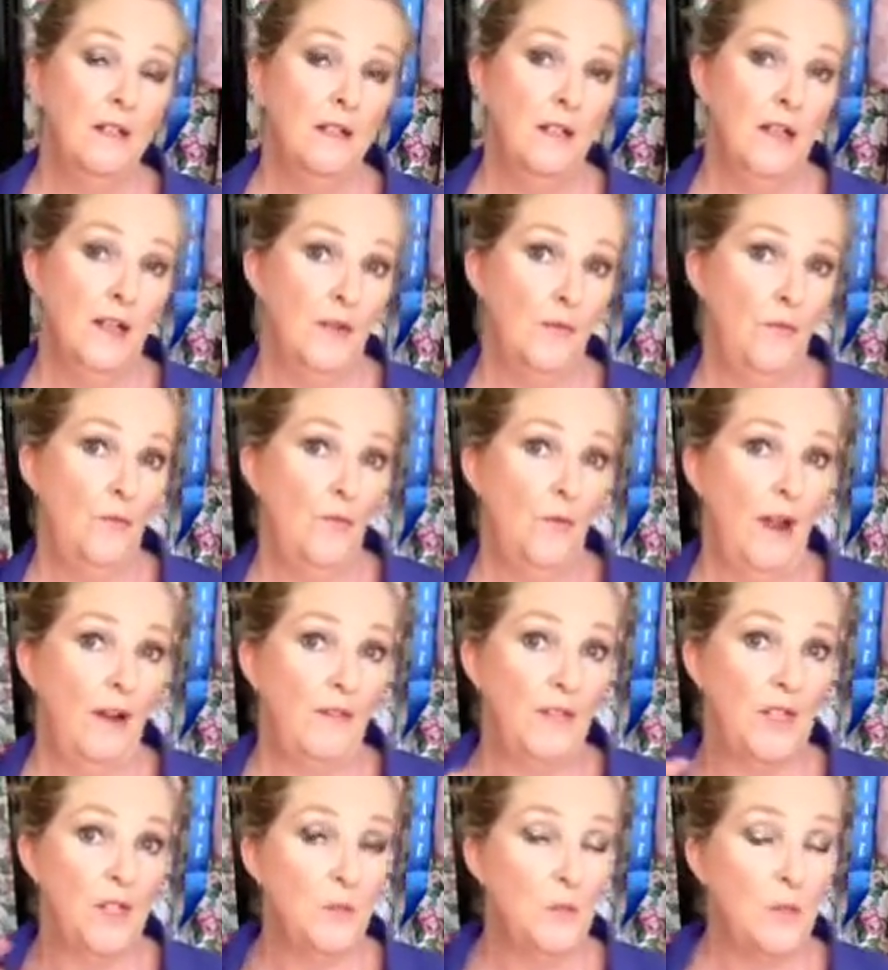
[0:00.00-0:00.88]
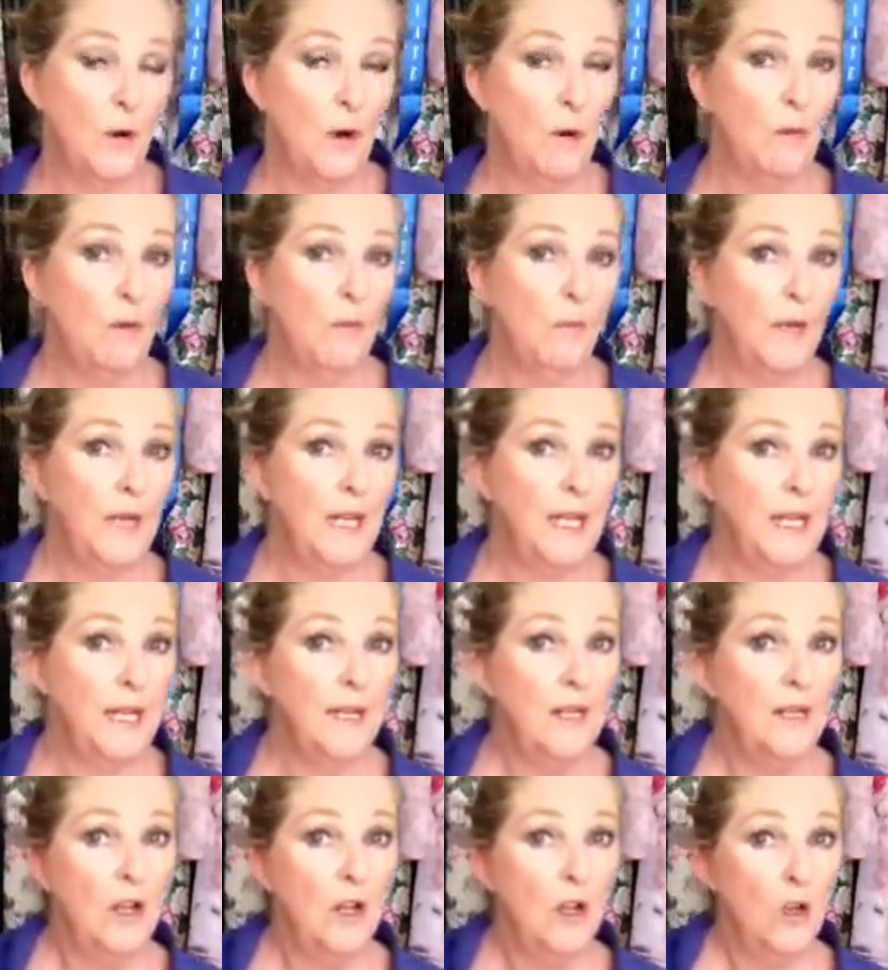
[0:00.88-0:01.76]
And in fact, there's
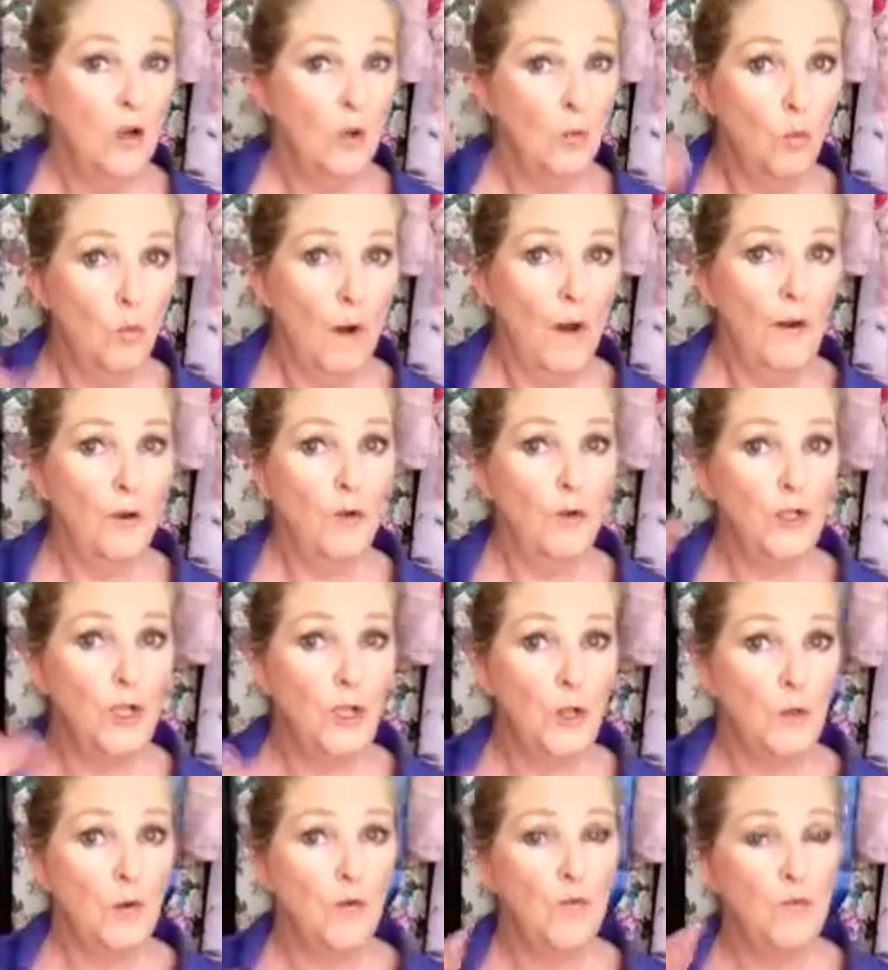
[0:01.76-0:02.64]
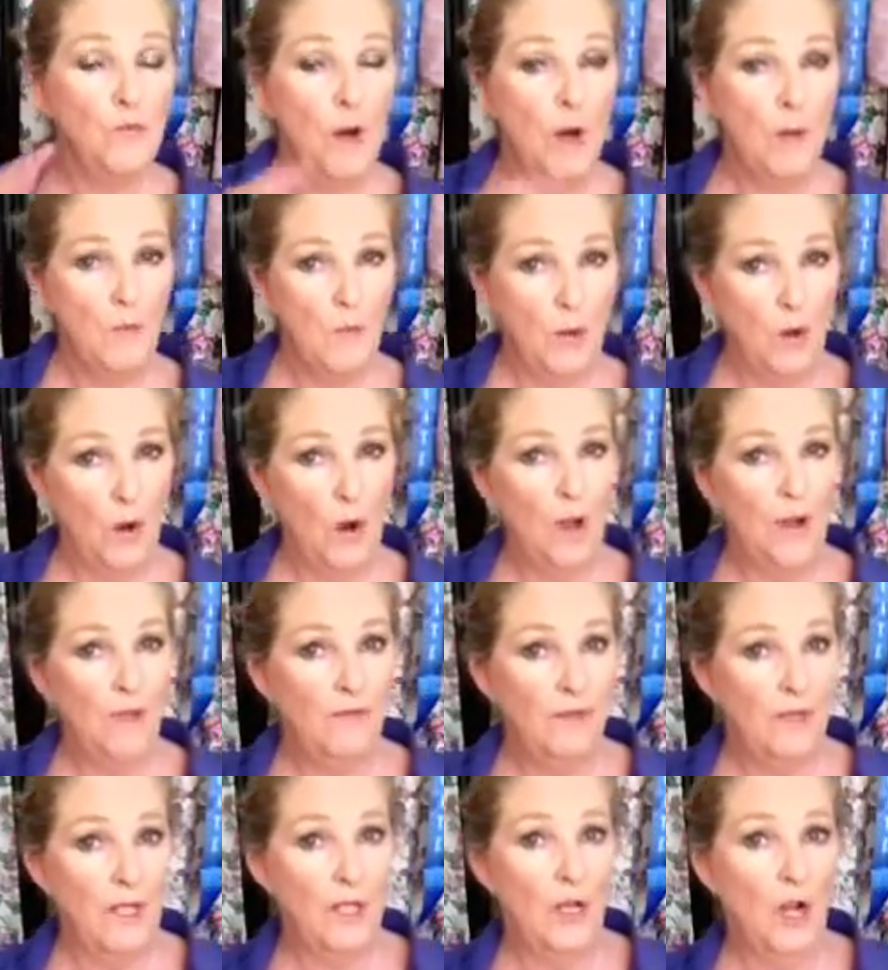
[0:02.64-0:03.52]
probably one or two of my prior
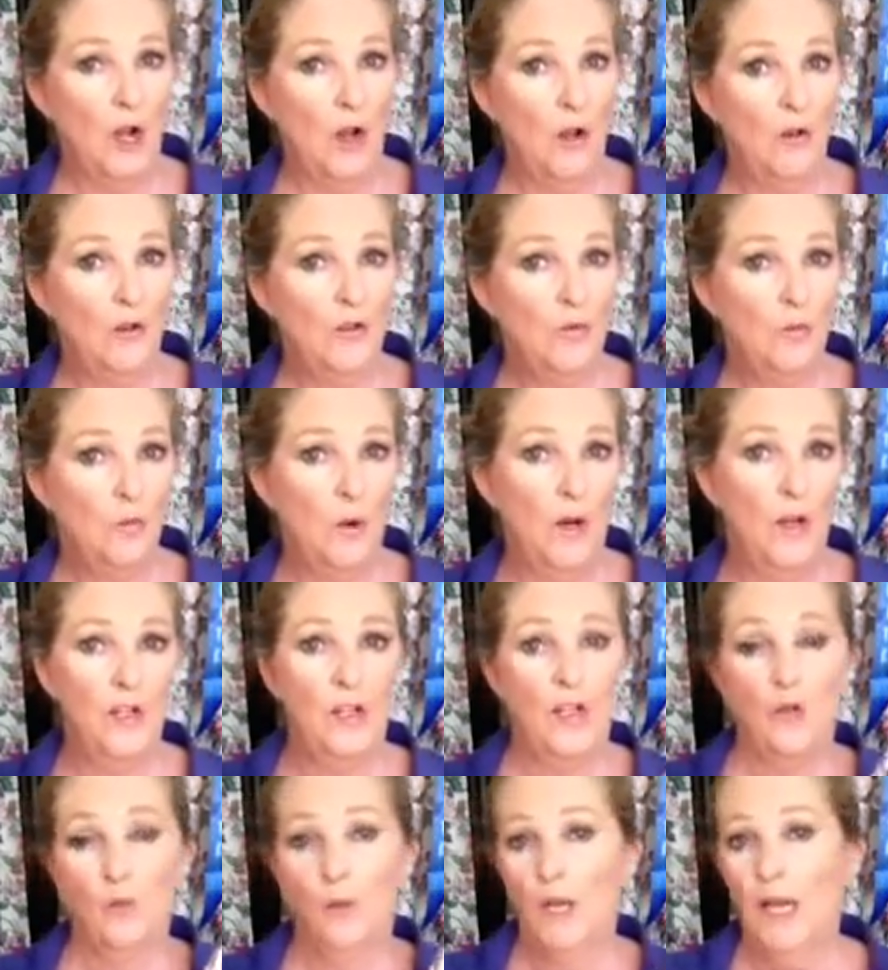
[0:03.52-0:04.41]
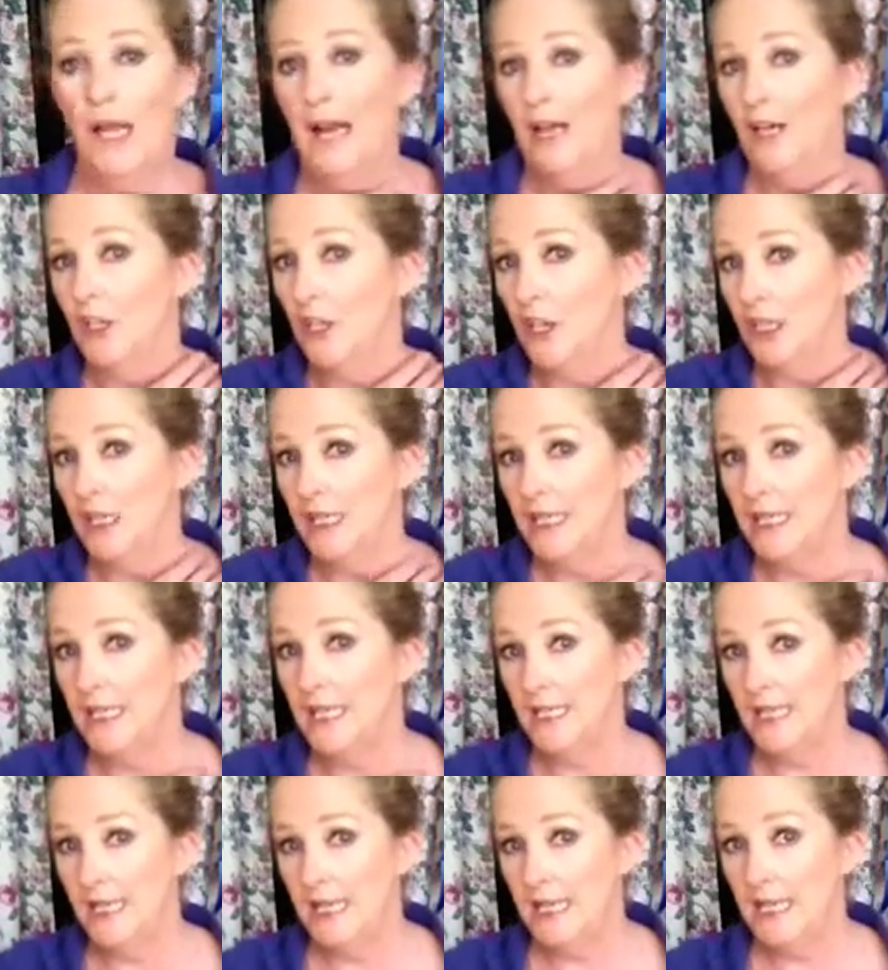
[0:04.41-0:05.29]
videos where you will actually
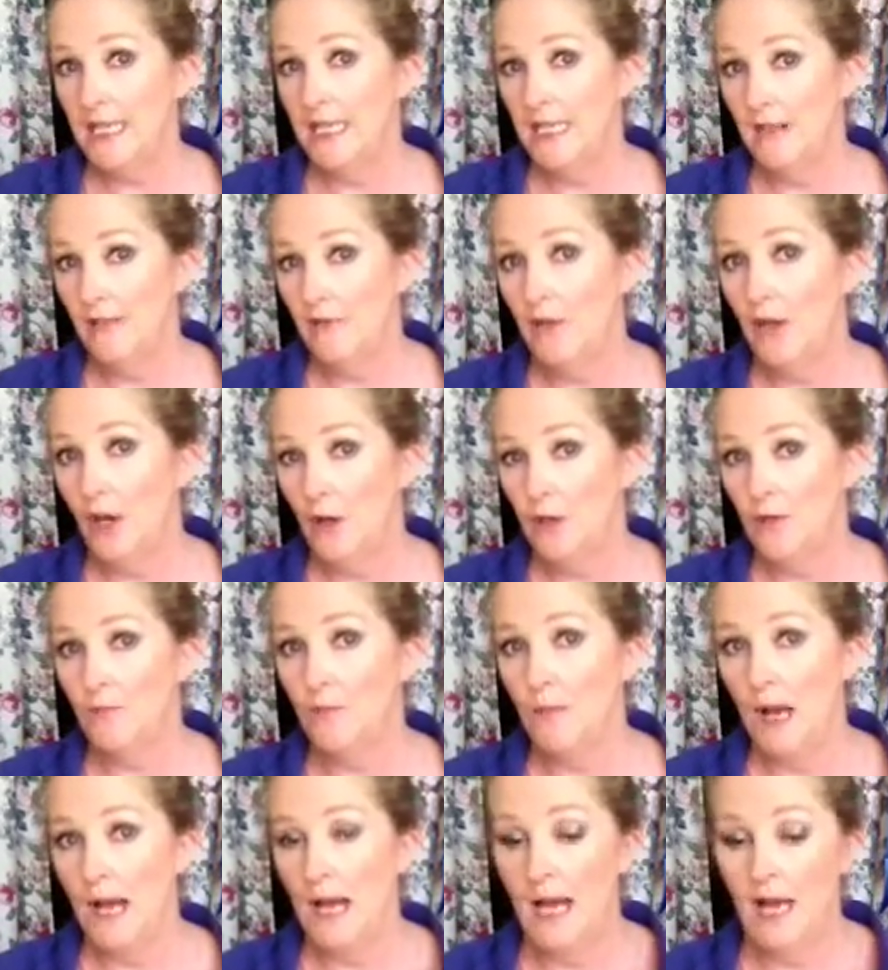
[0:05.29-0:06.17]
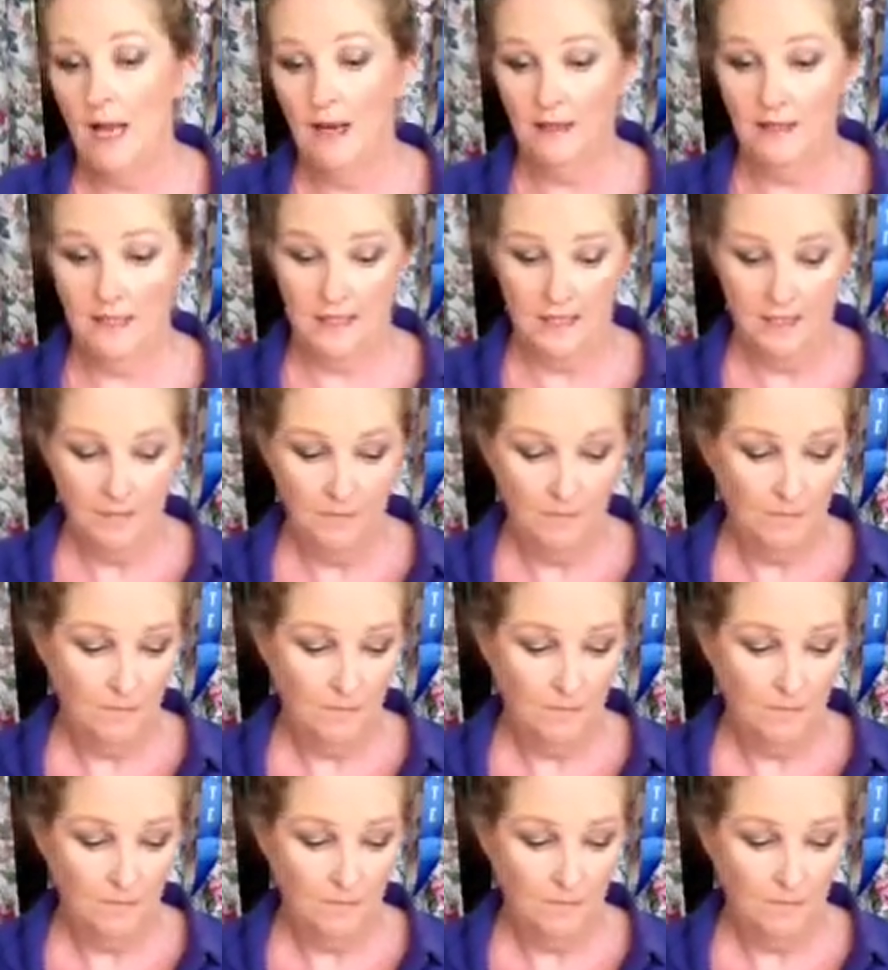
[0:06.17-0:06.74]
see those marks.